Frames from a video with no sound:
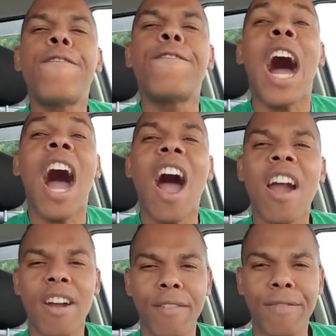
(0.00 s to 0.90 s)

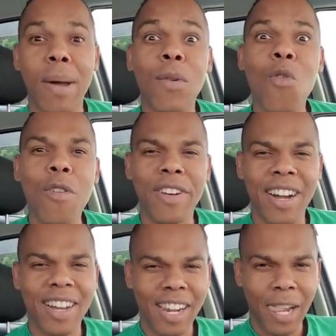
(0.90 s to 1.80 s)
Far from over.